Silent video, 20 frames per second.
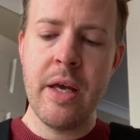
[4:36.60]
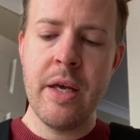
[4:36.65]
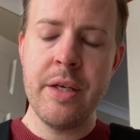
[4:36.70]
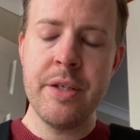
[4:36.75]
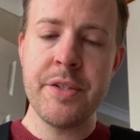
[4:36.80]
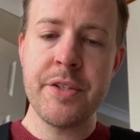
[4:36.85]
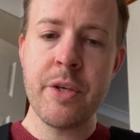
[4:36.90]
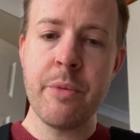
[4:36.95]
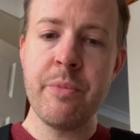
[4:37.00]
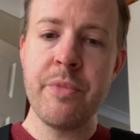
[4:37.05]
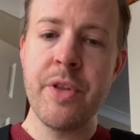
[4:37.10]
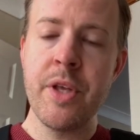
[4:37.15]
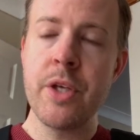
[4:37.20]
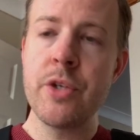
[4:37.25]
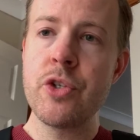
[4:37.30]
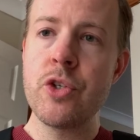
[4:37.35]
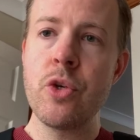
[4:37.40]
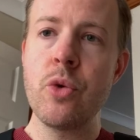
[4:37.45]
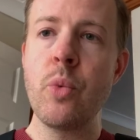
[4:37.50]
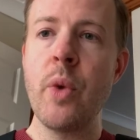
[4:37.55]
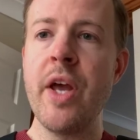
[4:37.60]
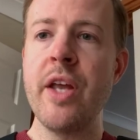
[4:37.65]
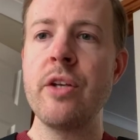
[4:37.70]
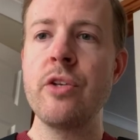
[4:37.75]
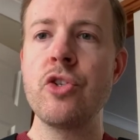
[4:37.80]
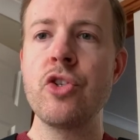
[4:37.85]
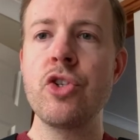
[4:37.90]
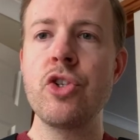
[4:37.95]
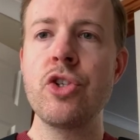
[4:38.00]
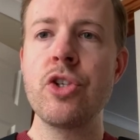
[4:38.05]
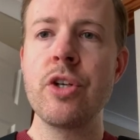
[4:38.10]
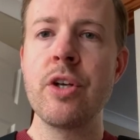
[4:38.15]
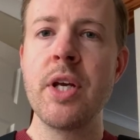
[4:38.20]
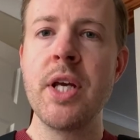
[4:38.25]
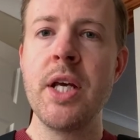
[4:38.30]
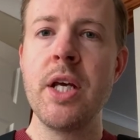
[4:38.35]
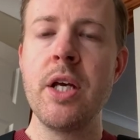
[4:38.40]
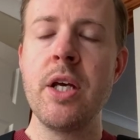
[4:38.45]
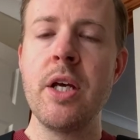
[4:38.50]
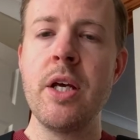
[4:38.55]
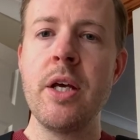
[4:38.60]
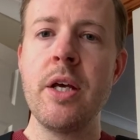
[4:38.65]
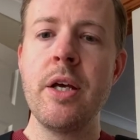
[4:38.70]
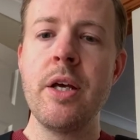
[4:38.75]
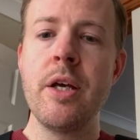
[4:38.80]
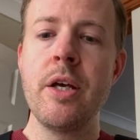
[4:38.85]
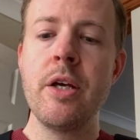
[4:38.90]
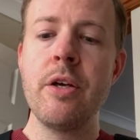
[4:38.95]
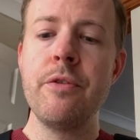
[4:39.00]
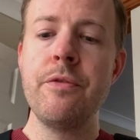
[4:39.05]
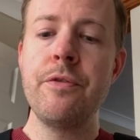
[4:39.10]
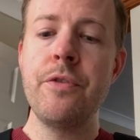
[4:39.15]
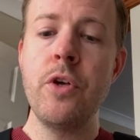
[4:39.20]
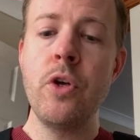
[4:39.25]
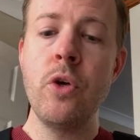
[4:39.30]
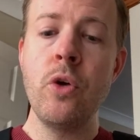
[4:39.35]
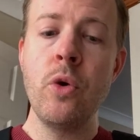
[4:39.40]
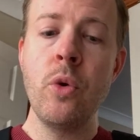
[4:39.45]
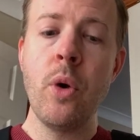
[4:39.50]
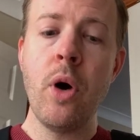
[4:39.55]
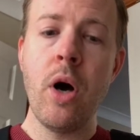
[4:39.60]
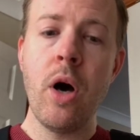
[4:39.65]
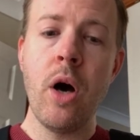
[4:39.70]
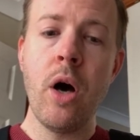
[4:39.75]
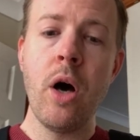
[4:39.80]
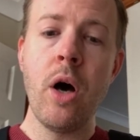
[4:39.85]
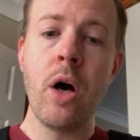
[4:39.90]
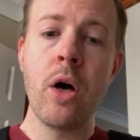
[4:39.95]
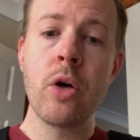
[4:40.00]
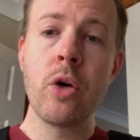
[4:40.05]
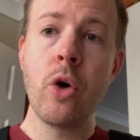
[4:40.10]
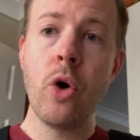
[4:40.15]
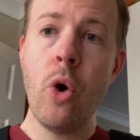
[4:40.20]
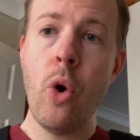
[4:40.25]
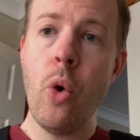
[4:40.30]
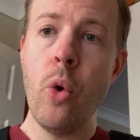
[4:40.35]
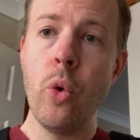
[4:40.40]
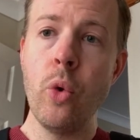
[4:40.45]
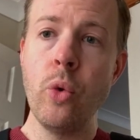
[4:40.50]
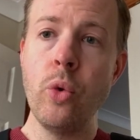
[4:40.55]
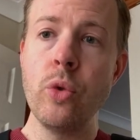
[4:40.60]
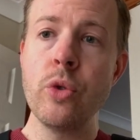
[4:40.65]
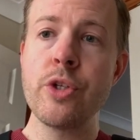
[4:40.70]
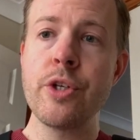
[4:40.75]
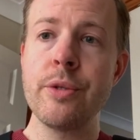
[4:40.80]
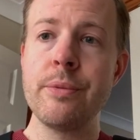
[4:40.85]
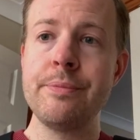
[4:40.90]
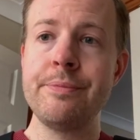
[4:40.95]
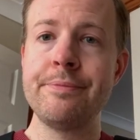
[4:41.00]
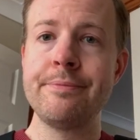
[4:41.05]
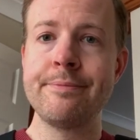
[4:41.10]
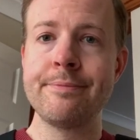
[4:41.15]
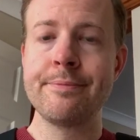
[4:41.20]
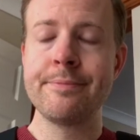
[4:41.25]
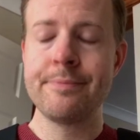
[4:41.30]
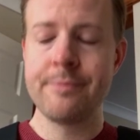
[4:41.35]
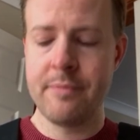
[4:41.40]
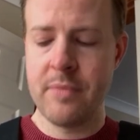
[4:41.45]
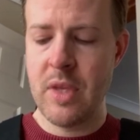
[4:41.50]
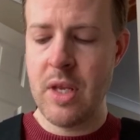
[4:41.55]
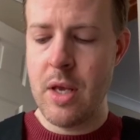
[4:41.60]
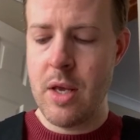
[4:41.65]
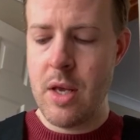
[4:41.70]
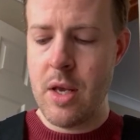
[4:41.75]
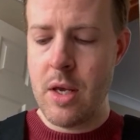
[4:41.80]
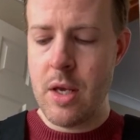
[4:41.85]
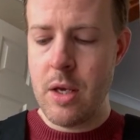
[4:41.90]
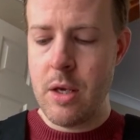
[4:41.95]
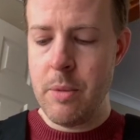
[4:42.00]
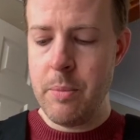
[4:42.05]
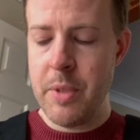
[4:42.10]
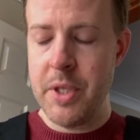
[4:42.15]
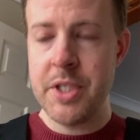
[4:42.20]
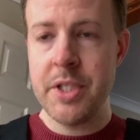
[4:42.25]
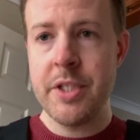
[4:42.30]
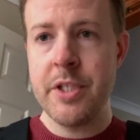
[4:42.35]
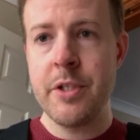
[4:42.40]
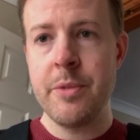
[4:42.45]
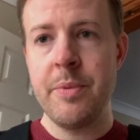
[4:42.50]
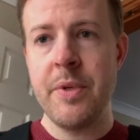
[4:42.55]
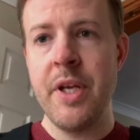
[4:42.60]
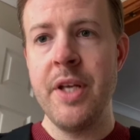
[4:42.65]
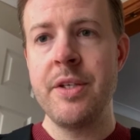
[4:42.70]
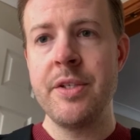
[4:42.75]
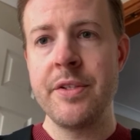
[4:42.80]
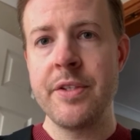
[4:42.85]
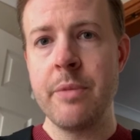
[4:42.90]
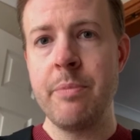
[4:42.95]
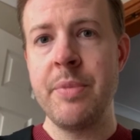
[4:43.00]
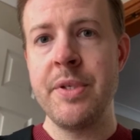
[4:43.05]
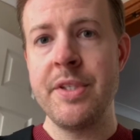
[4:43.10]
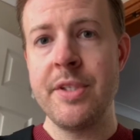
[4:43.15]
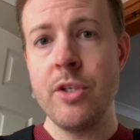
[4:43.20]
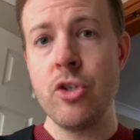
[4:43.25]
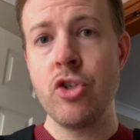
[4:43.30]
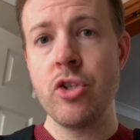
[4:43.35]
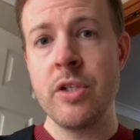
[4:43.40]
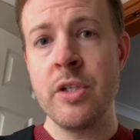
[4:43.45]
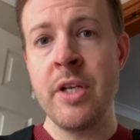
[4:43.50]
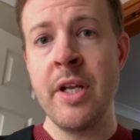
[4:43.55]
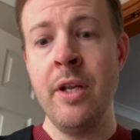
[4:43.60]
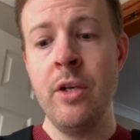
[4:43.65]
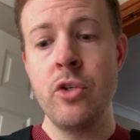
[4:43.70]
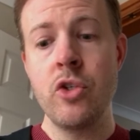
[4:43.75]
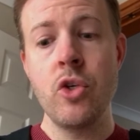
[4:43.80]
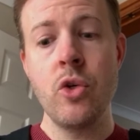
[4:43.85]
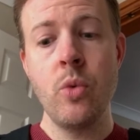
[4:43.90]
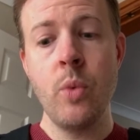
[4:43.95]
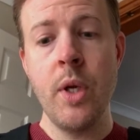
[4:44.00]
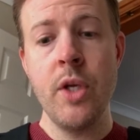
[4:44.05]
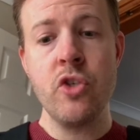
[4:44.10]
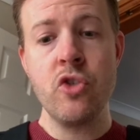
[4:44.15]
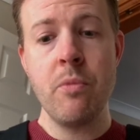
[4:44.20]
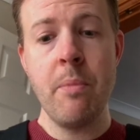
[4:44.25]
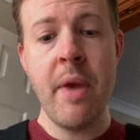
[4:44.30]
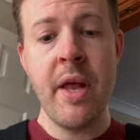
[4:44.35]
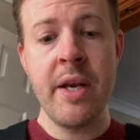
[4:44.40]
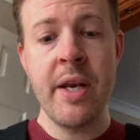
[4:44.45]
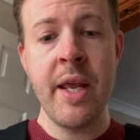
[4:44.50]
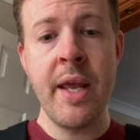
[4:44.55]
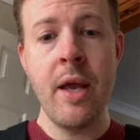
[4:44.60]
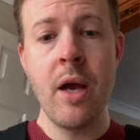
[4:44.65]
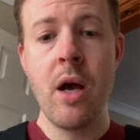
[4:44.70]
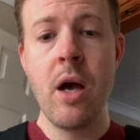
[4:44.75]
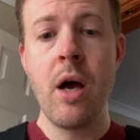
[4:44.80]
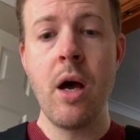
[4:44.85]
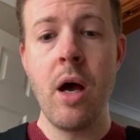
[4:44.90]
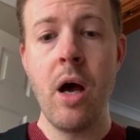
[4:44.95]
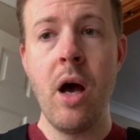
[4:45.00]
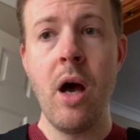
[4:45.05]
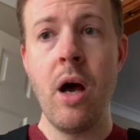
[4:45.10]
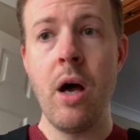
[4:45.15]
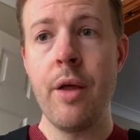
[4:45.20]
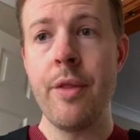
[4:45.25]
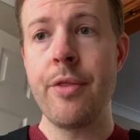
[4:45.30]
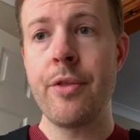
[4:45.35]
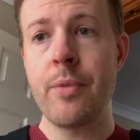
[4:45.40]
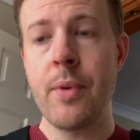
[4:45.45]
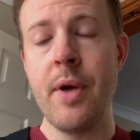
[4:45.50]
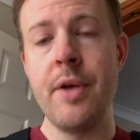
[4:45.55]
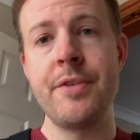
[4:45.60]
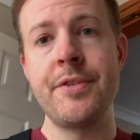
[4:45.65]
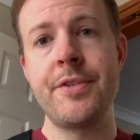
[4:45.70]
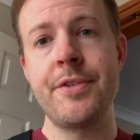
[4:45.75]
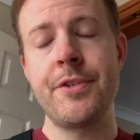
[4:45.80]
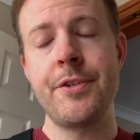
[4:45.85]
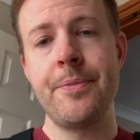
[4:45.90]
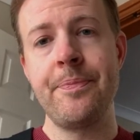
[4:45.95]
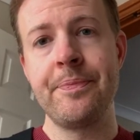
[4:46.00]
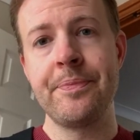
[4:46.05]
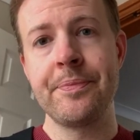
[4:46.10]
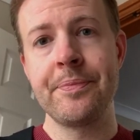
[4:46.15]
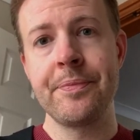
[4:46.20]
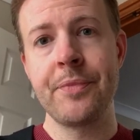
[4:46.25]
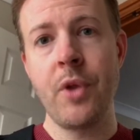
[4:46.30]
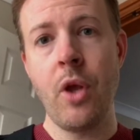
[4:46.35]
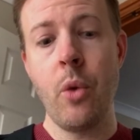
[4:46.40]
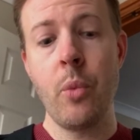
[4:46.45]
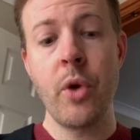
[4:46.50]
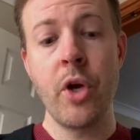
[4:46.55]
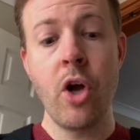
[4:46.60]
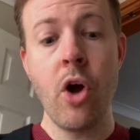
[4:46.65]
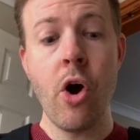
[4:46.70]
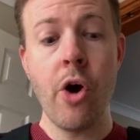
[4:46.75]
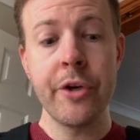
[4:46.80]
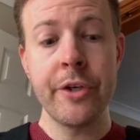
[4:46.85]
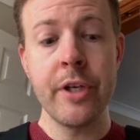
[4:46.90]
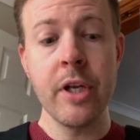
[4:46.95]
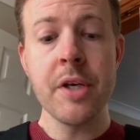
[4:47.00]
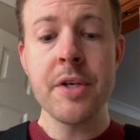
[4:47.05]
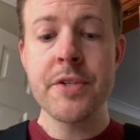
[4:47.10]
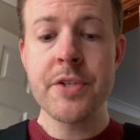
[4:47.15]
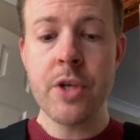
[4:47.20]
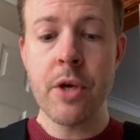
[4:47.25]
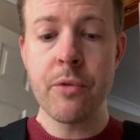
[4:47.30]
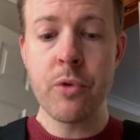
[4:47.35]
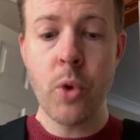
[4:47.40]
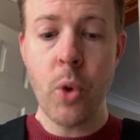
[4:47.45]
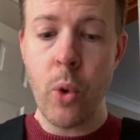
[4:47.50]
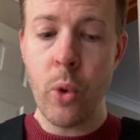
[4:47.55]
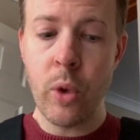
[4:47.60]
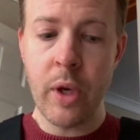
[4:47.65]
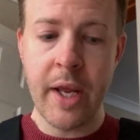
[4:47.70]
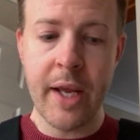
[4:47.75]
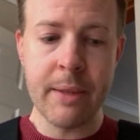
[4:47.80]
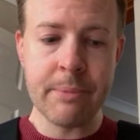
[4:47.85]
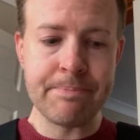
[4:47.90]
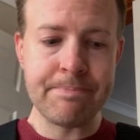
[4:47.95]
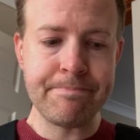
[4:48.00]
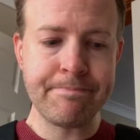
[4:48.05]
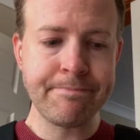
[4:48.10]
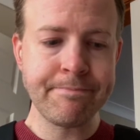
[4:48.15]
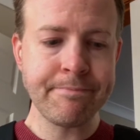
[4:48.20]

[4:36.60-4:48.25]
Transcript: is something to which few are called, but it, it is a position into which many are thrust, regardless of calling.